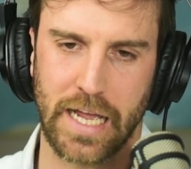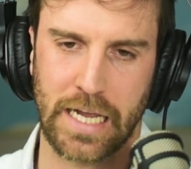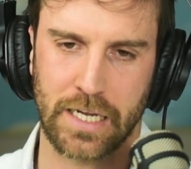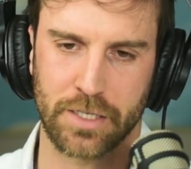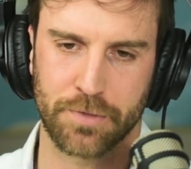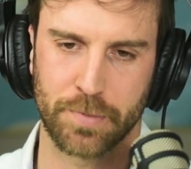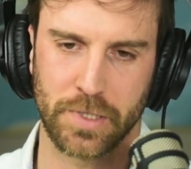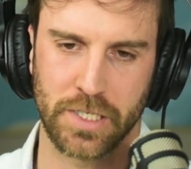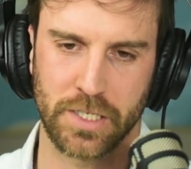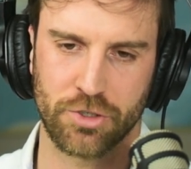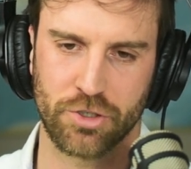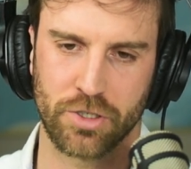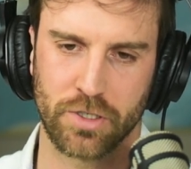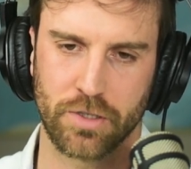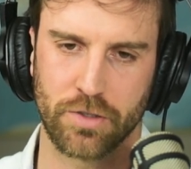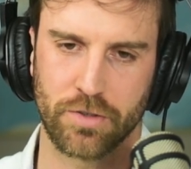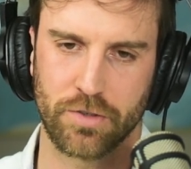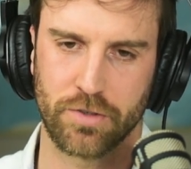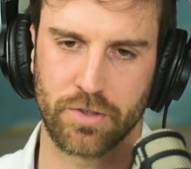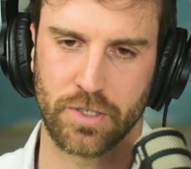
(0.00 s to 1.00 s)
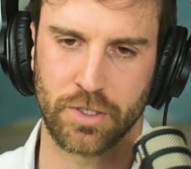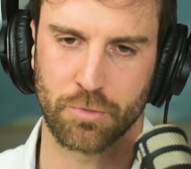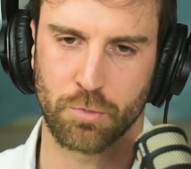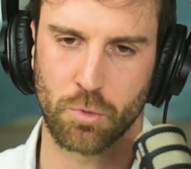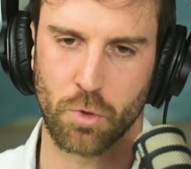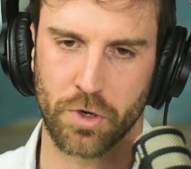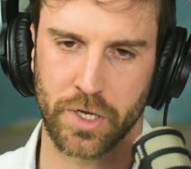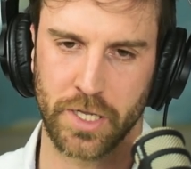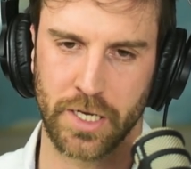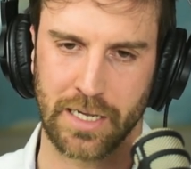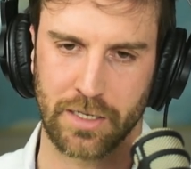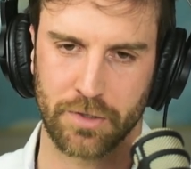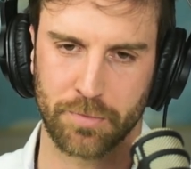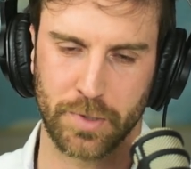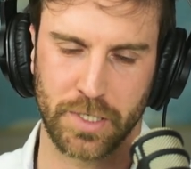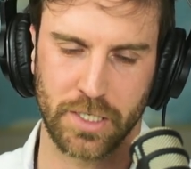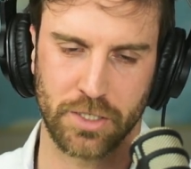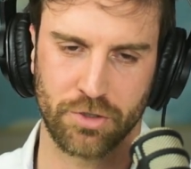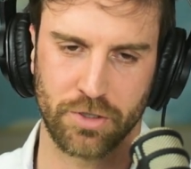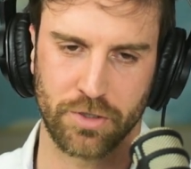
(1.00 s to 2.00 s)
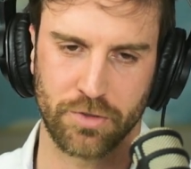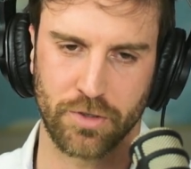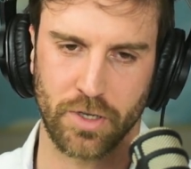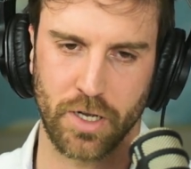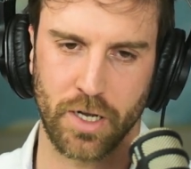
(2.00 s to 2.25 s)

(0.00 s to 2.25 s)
expeditions, these walking expeditions?